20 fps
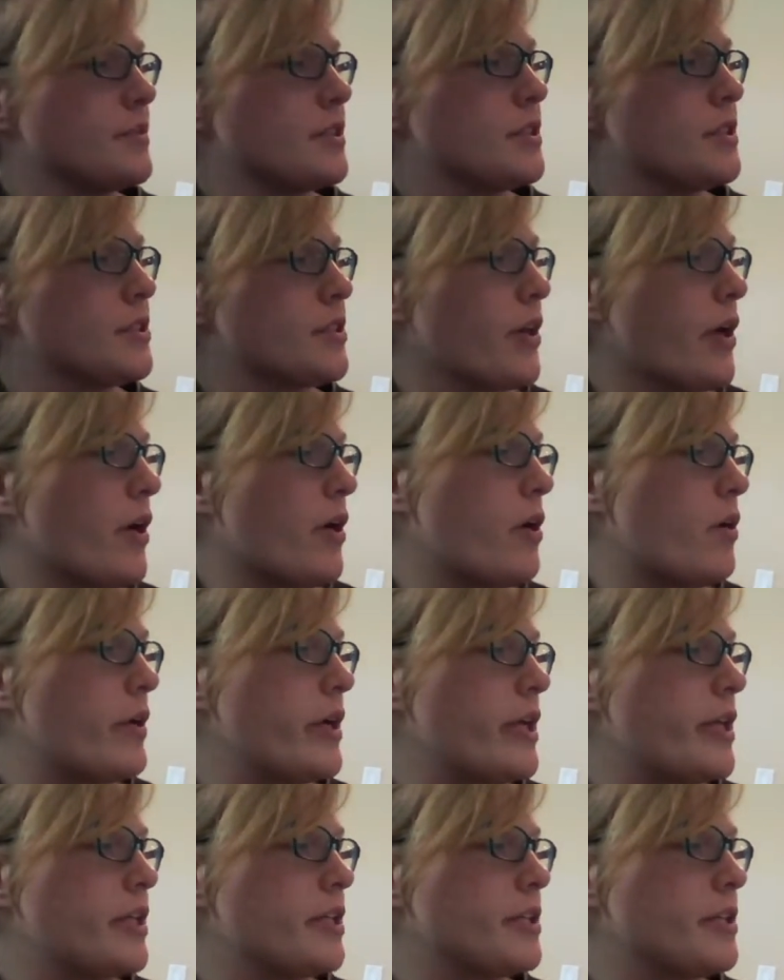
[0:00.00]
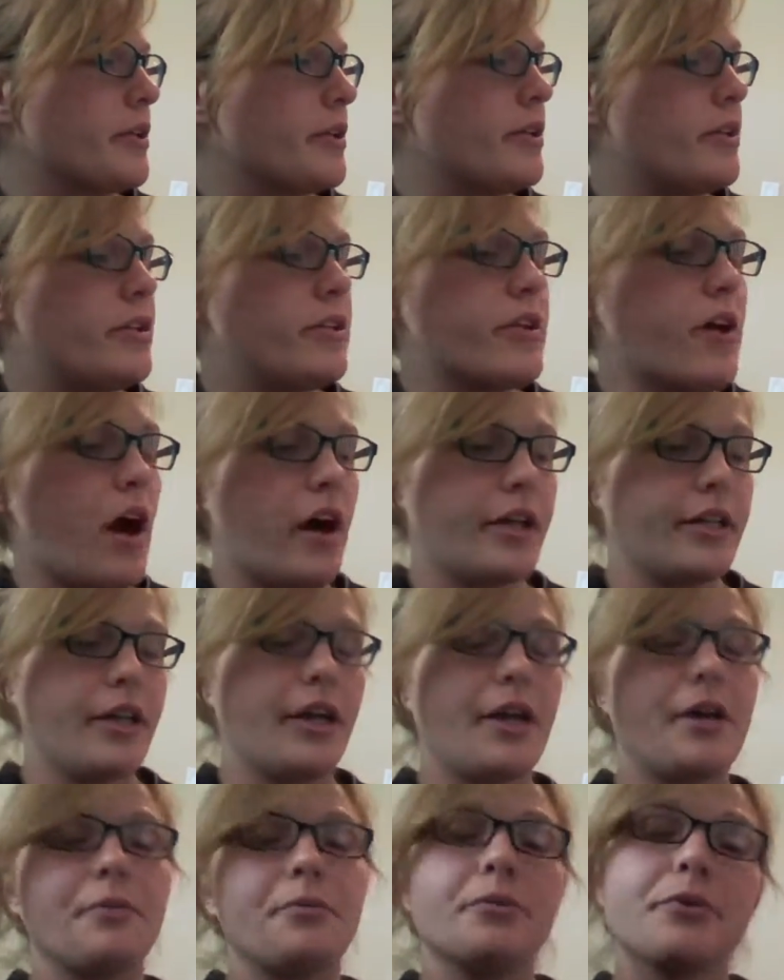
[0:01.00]
So it is
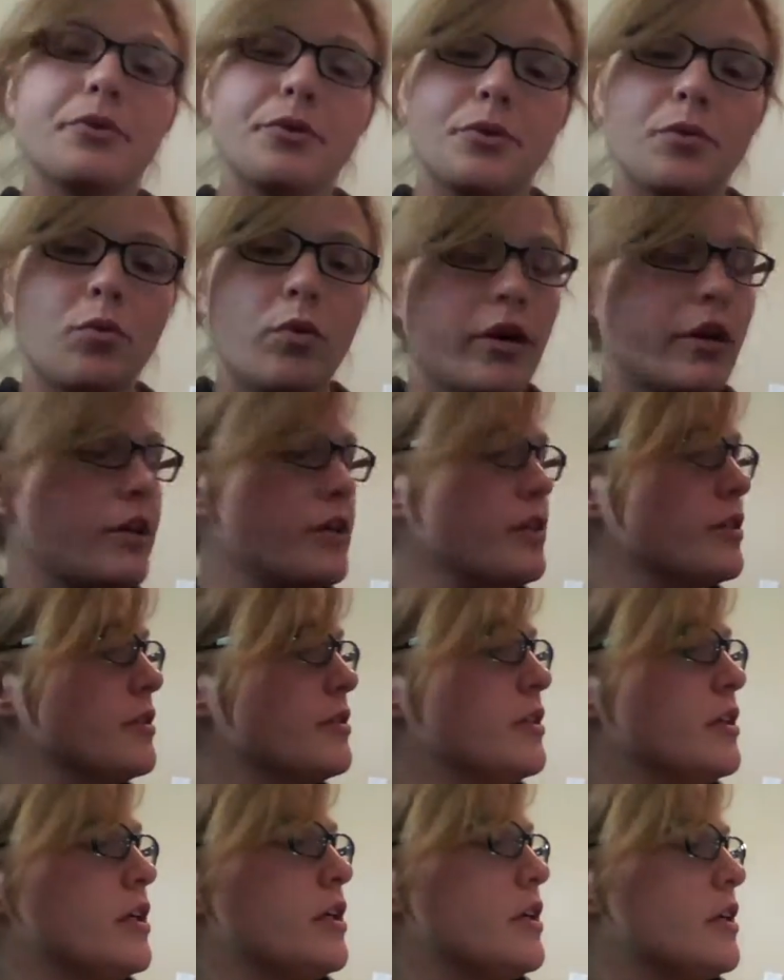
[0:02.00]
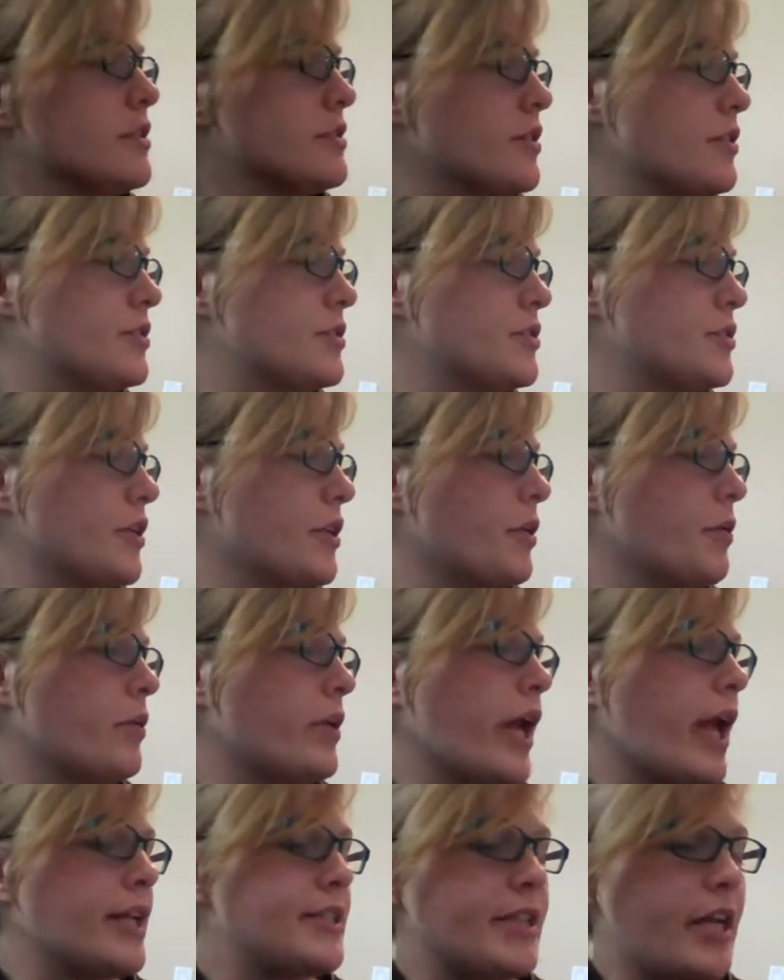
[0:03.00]
not a root word. So the student
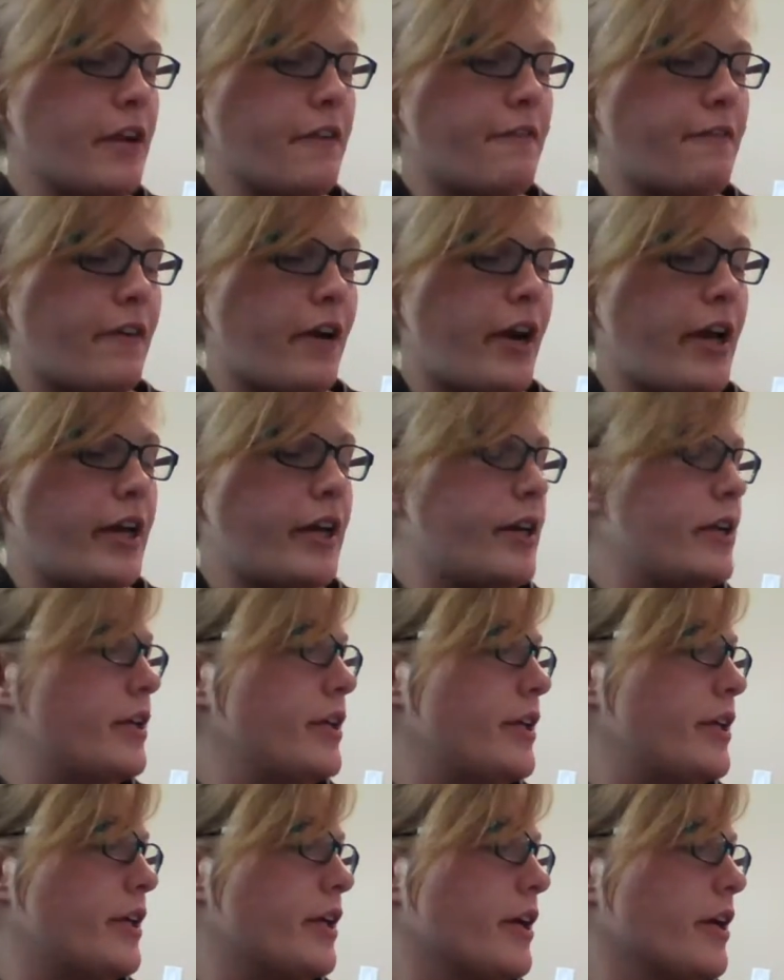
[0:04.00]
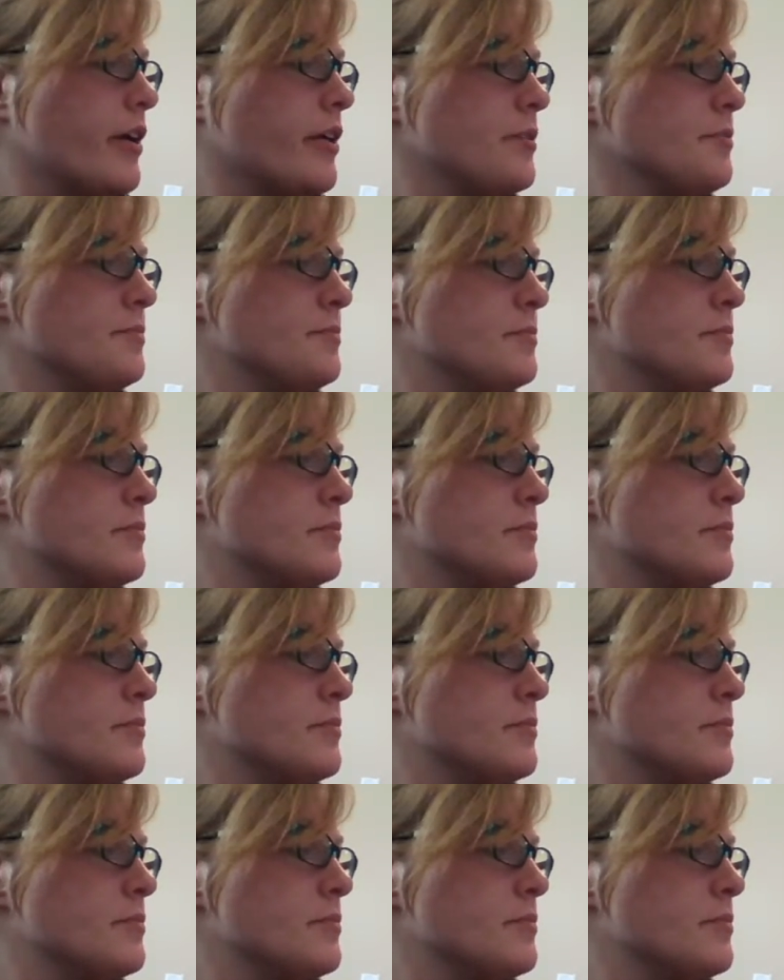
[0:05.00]
would identify it here.